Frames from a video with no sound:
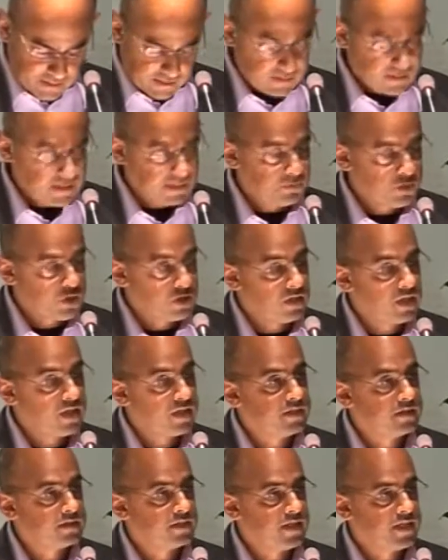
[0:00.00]

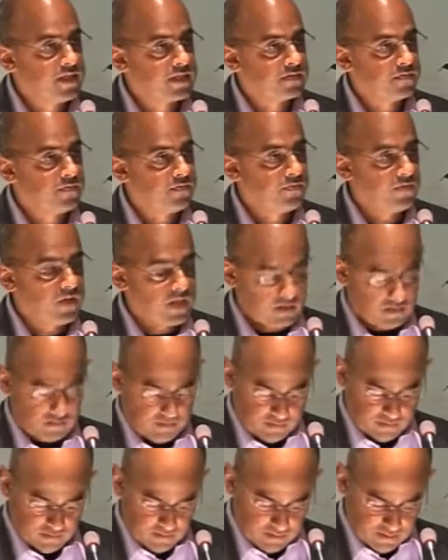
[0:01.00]
conceptualized as
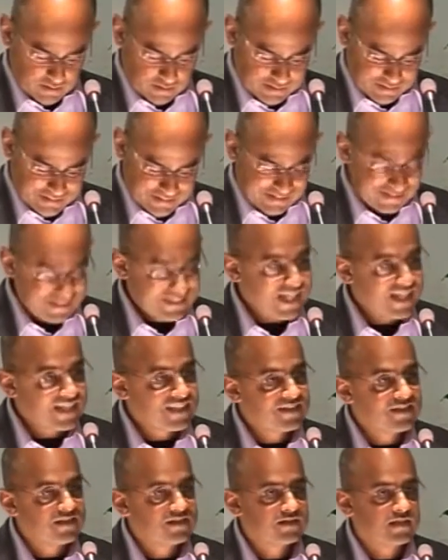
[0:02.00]
flux, that
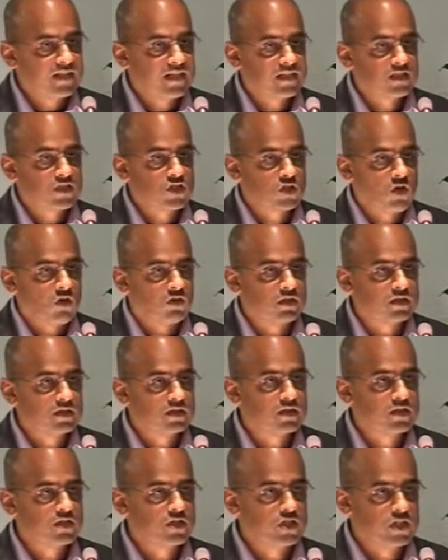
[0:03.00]
is, as
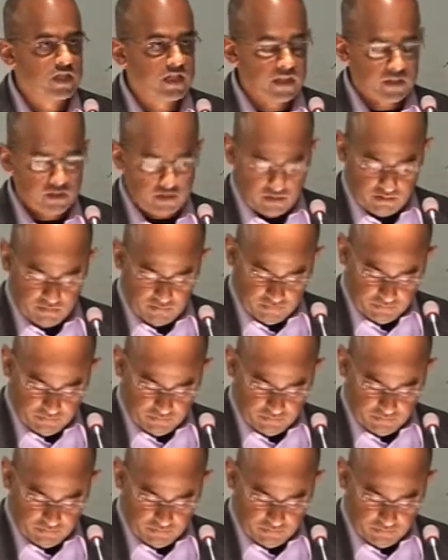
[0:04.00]
constant change.